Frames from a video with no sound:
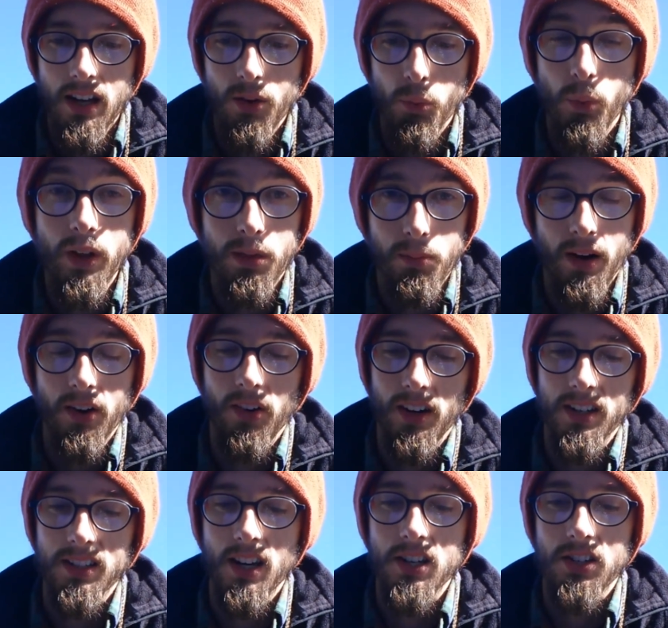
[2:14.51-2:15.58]
with my
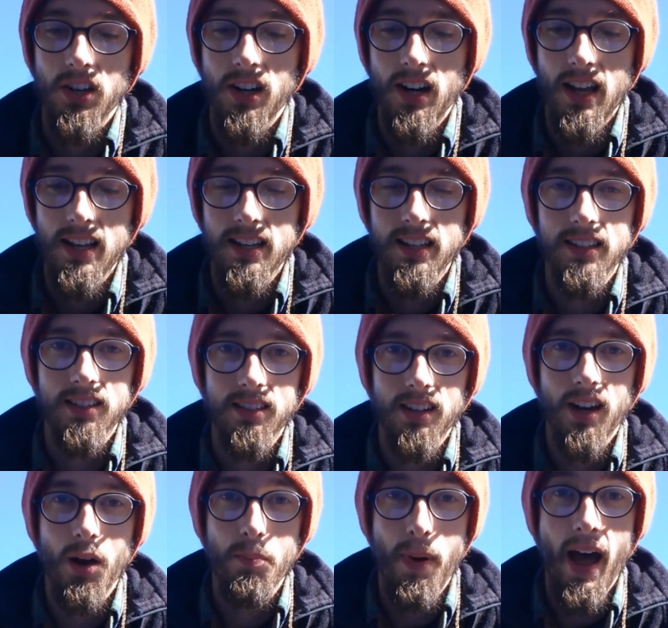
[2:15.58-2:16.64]
organization is
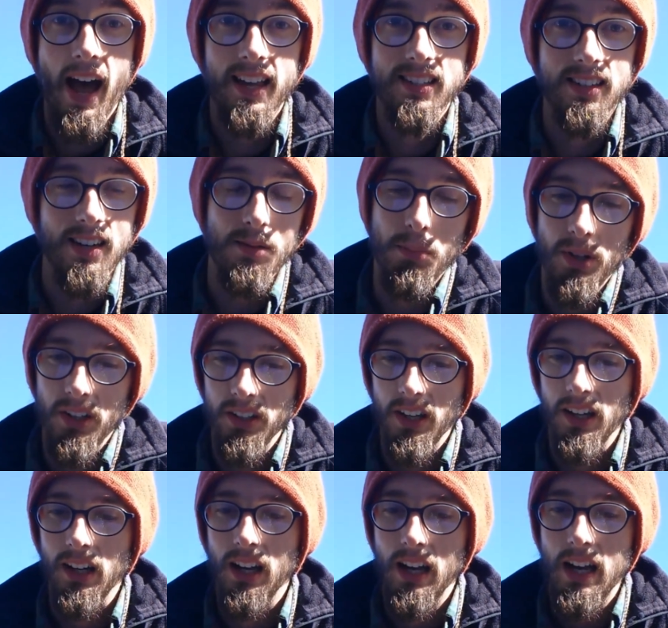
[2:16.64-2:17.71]
capacity
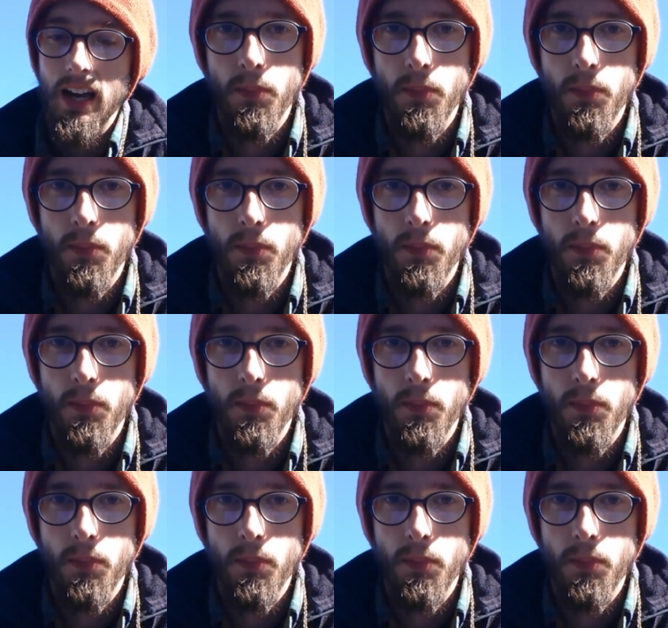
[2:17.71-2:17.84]
building.